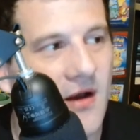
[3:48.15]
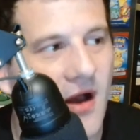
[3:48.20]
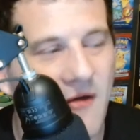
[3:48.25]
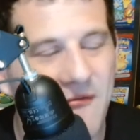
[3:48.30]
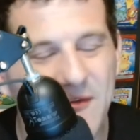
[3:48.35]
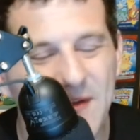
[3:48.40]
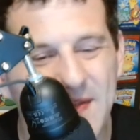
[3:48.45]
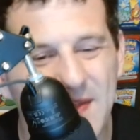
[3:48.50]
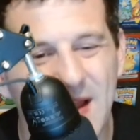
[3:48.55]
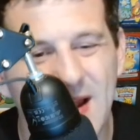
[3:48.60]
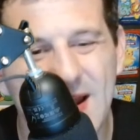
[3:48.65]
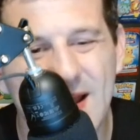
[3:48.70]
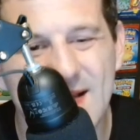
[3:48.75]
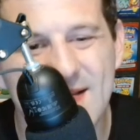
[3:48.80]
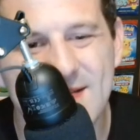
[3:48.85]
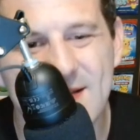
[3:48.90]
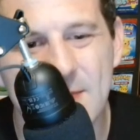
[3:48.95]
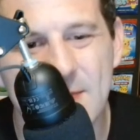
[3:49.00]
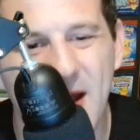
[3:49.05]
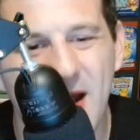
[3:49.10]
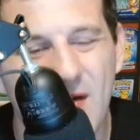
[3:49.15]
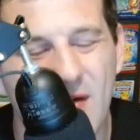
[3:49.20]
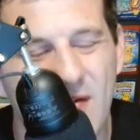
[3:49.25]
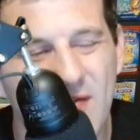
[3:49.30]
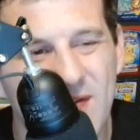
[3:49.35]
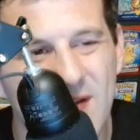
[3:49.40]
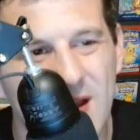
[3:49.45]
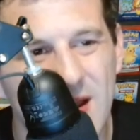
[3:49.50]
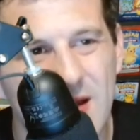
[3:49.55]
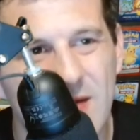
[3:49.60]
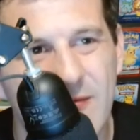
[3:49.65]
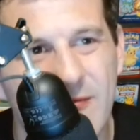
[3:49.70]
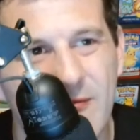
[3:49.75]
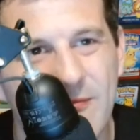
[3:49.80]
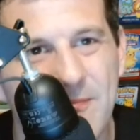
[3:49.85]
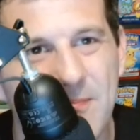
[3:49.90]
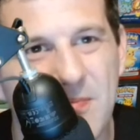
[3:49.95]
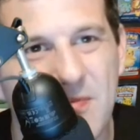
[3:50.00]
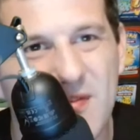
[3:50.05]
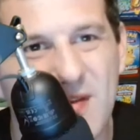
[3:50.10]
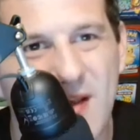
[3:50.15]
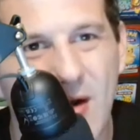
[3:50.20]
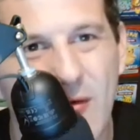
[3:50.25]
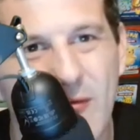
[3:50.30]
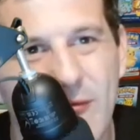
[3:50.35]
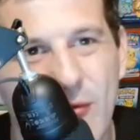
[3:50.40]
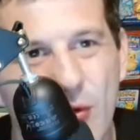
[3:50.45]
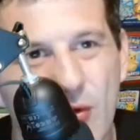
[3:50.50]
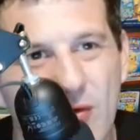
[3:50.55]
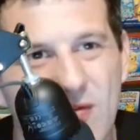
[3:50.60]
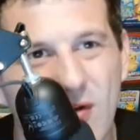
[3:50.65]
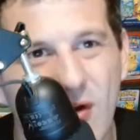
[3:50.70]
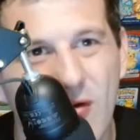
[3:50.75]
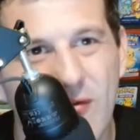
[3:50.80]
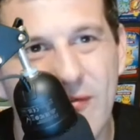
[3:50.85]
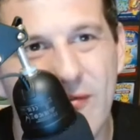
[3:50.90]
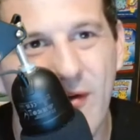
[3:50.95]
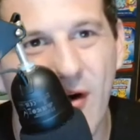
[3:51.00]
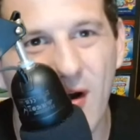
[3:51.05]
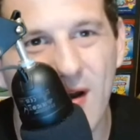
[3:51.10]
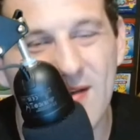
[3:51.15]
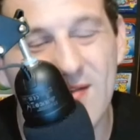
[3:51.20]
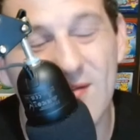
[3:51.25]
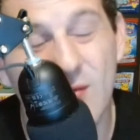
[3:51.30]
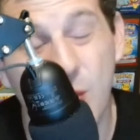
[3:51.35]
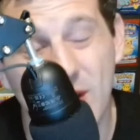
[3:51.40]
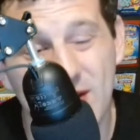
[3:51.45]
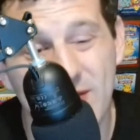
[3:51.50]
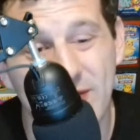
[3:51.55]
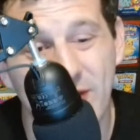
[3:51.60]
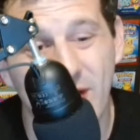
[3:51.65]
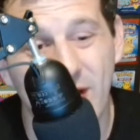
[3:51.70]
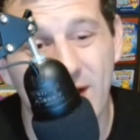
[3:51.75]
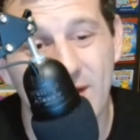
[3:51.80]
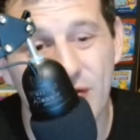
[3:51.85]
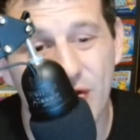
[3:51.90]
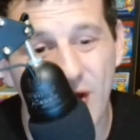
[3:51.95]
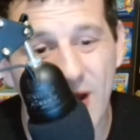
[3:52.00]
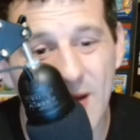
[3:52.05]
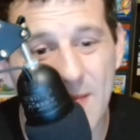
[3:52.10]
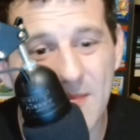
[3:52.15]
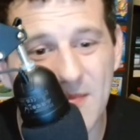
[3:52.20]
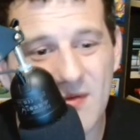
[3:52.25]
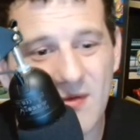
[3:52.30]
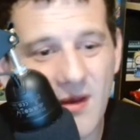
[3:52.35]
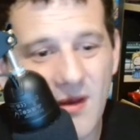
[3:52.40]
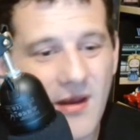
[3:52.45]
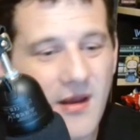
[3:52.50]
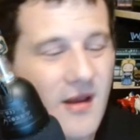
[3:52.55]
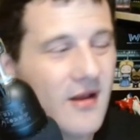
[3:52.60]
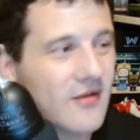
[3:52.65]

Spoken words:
I think the least amount I've seen them sell for so far is 25 gems.